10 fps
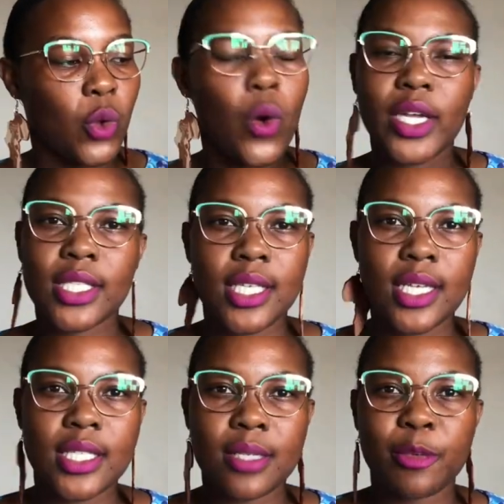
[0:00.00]
quite
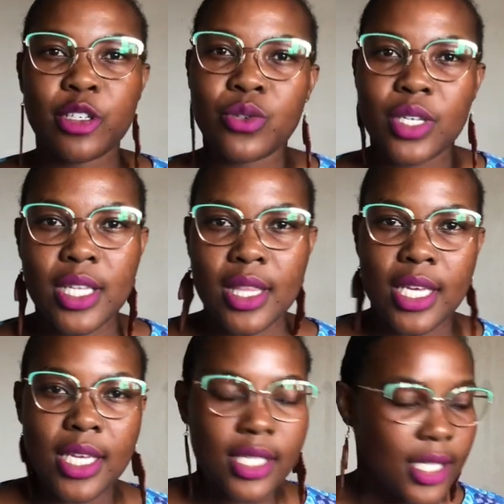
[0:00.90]
excited about reading
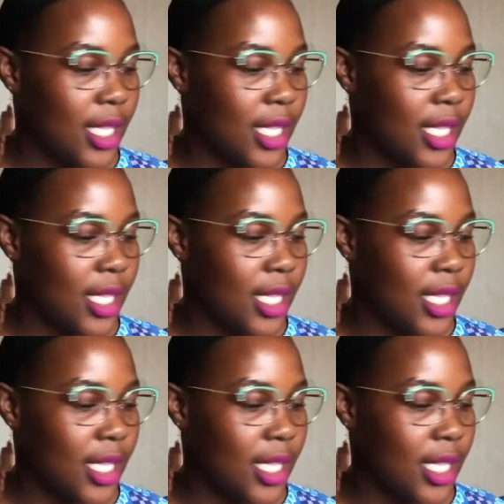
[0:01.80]
this